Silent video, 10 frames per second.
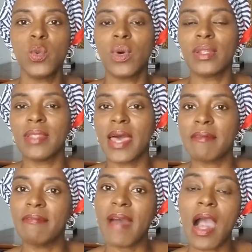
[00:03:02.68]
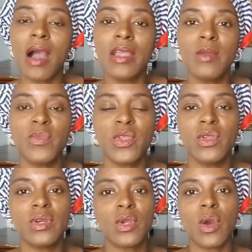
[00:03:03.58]
want a lot of volume? Then
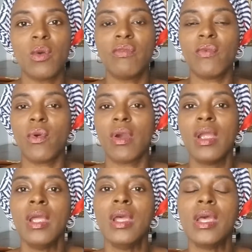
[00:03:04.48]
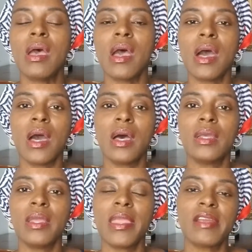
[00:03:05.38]
you'll go for
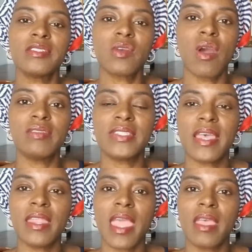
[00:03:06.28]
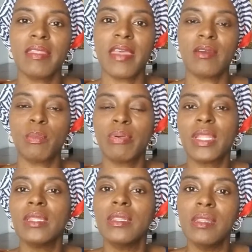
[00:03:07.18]
hair scarves that are pretty
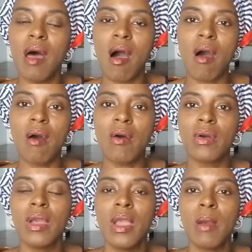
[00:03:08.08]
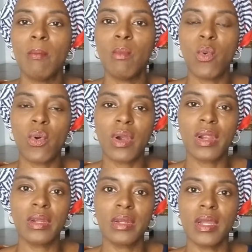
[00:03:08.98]
long,
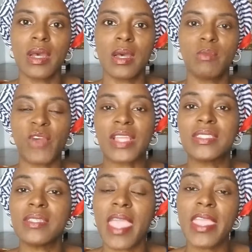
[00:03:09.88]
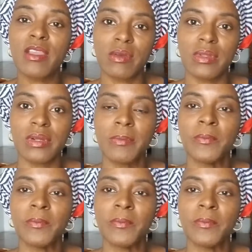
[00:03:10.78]
more rectangular.